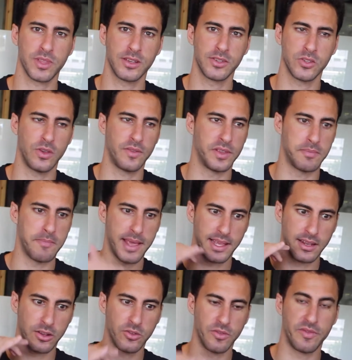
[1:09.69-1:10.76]
So if it's
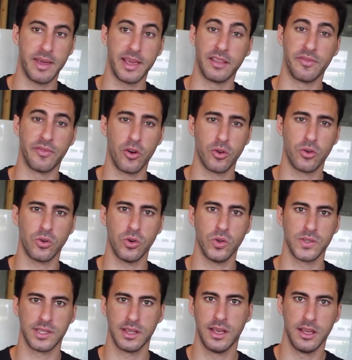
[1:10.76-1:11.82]
making making phone
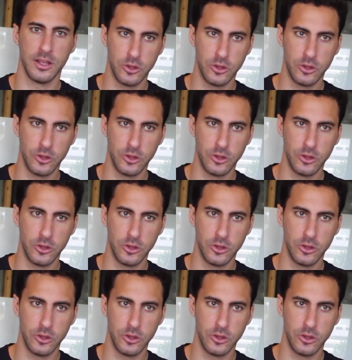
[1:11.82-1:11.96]
calls,